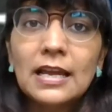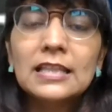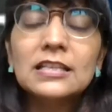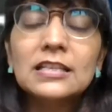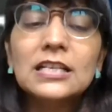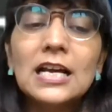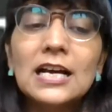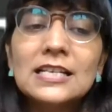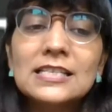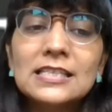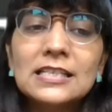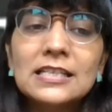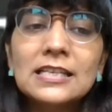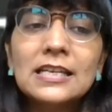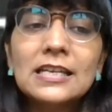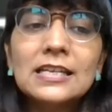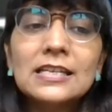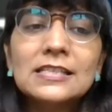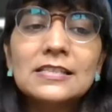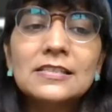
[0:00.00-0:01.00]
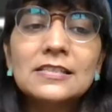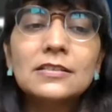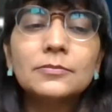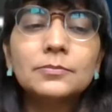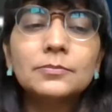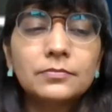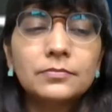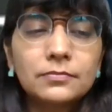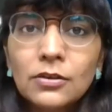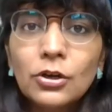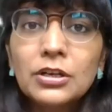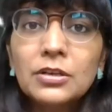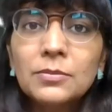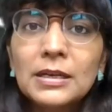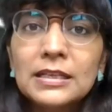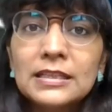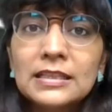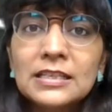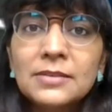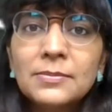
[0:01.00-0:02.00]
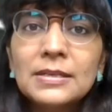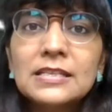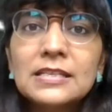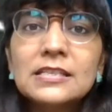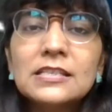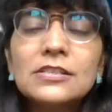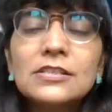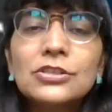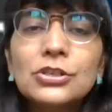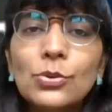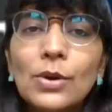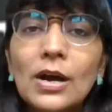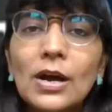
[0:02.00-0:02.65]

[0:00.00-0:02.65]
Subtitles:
And the last thing is on a monthly basis,